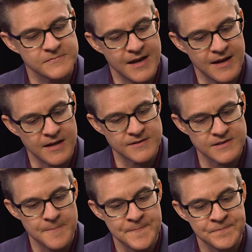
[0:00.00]

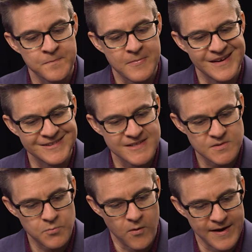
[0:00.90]
And at this
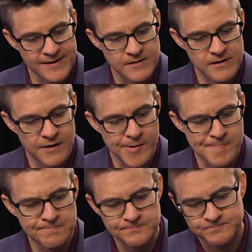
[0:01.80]
point, I